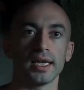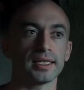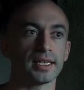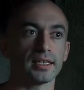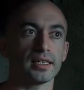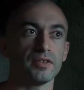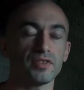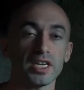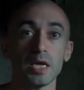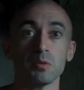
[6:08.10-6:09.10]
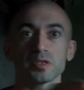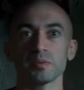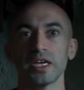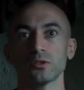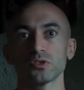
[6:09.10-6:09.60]
And then if he
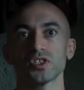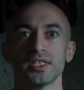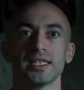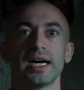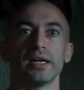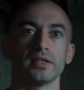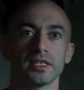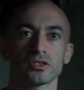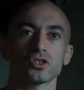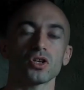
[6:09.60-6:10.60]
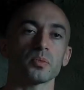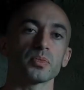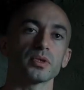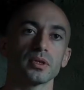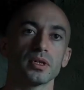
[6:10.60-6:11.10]
was made to sit down and
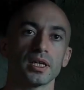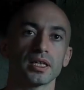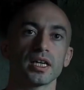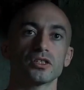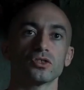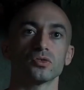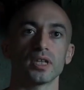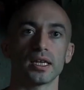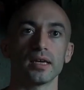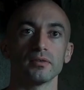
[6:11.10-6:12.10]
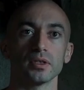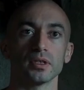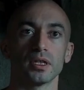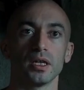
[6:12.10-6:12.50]
stop engaging to that level,